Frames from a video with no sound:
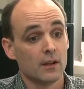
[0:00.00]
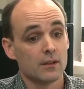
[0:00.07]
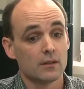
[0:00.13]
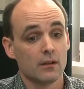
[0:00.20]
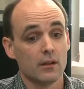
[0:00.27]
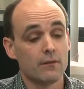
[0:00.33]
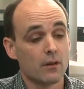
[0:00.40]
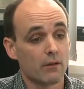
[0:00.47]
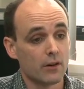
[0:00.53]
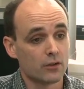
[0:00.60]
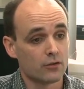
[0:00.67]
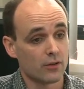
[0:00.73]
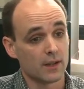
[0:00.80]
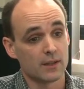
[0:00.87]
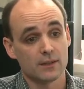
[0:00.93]
So if you're
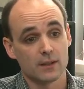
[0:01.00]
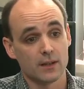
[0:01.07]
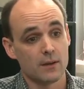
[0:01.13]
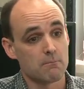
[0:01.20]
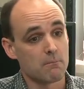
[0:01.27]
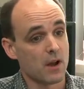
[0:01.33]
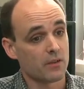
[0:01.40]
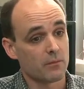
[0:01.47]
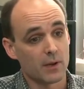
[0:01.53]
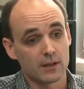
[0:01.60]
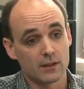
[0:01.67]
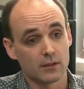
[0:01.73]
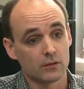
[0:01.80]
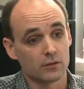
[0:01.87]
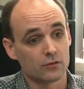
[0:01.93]
interested in
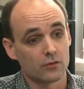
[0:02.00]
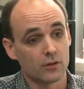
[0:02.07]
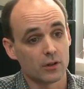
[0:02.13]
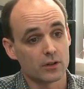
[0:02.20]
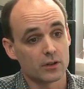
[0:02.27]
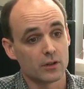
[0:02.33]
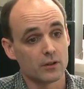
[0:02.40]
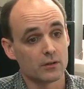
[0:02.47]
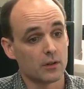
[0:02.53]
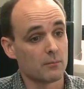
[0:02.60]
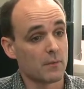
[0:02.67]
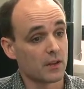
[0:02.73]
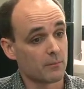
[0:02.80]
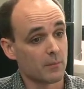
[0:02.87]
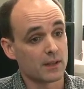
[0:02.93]
mathematical structures or
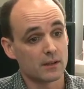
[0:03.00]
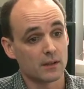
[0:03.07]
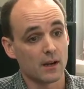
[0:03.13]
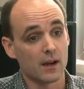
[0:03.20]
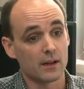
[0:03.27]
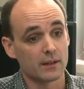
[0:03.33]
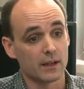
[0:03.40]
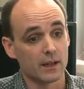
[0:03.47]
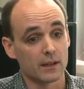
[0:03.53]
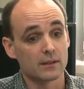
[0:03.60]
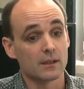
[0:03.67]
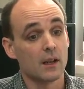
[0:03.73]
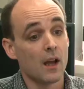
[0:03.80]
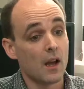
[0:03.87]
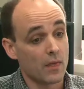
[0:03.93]
mathematical
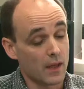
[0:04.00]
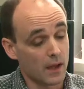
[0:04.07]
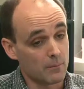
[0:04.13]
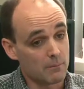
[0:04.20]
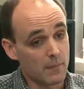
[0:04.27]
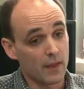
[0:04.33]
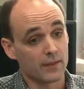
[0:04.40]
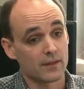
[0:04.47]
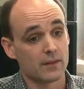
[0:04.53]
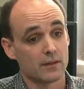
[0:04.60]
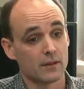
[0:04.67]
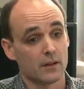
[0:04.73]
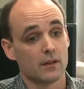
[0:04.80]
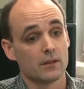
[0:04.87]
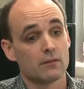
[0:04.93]
ideas, then maths
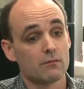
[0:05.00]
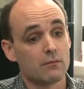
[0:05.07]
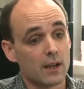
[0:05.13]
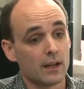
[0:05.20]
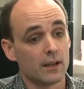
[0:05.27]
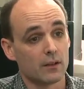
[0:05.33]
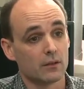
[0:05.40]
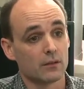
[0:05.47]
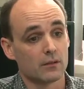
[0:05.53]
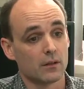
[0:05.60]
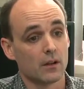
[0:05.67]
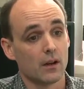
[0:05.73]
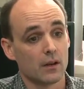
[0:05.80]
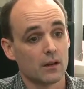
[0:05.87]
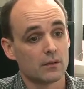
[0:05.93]
is a really good
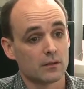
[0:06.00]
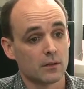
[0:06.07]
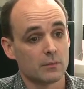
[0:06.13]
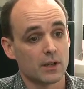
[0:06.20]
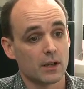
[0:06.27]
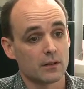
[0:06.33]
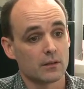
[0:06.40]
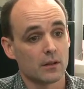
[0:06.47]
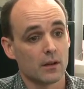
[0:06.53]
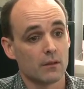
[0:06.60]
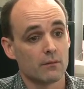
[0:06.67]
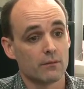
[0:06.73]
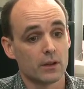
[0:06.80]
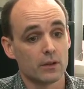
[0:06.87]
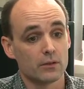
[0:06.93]
subject
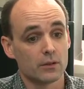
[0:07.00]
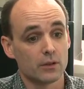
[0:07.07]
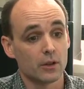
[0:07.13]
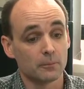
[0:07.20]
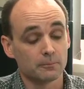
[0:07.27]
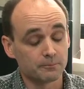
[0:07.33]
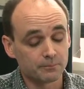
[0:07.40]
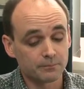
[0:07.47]
for you to do.